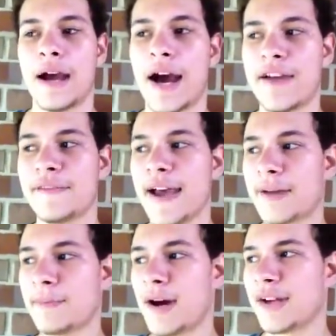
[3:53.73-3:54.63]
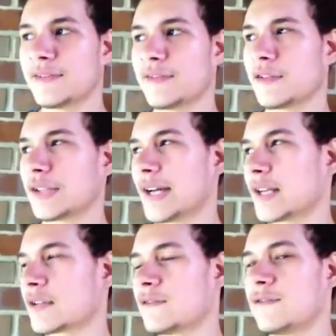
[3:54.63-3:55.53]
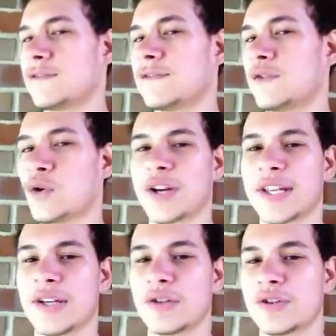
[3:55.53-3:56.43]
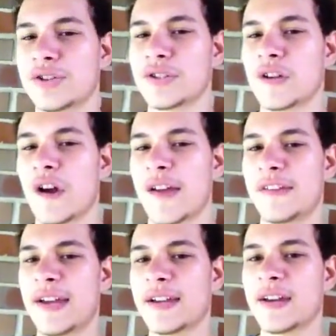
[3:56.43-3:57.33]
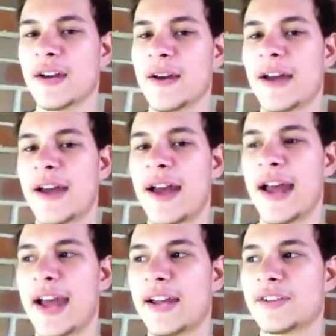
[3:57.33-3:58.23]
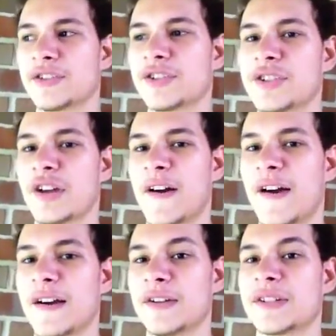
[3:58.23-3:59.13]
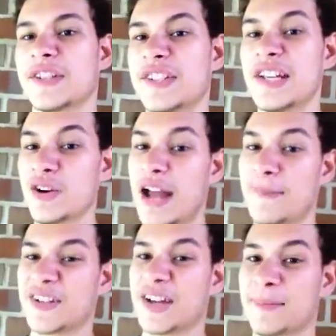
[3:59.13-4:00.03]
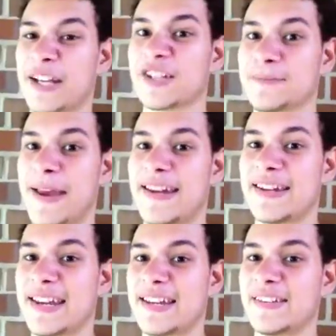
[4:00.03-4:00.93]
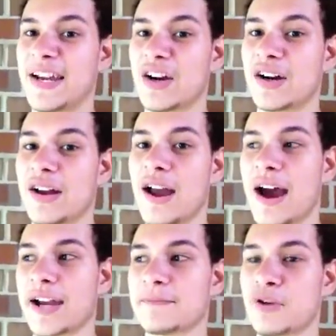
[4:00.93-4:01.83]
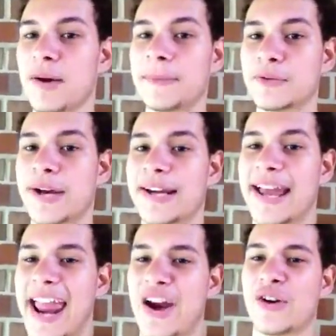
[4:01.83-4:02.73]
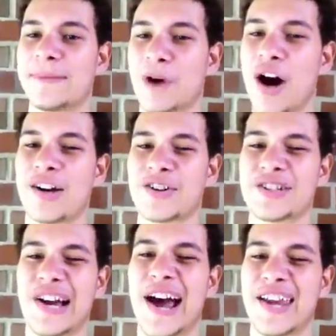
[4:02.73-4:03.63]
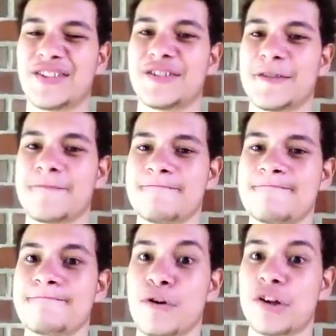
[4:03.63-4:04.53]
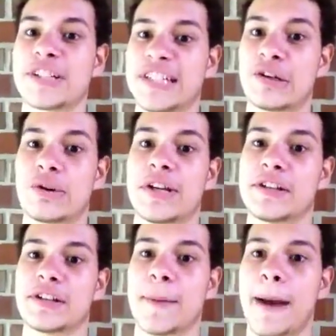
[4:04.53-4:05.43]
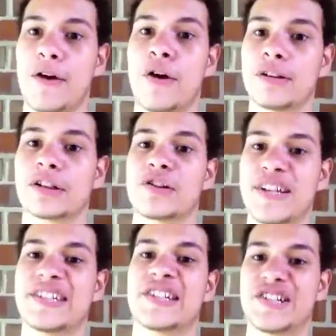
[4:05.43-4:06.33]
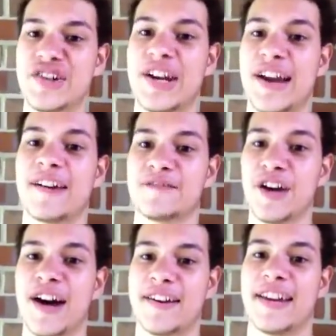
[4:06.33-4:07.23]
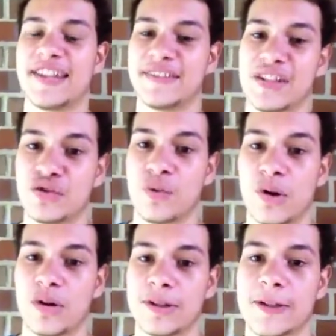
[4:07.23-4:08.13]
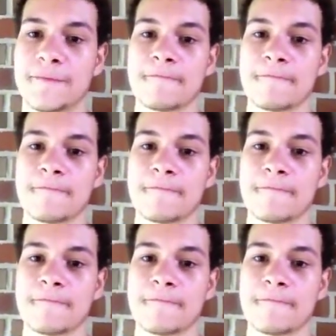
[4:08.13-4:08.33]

I've had mine for like 4 years, I think, and considering how much I spend in there, I can probably write a Harry Potter-sized book series about all the crazy shit I've done in this world.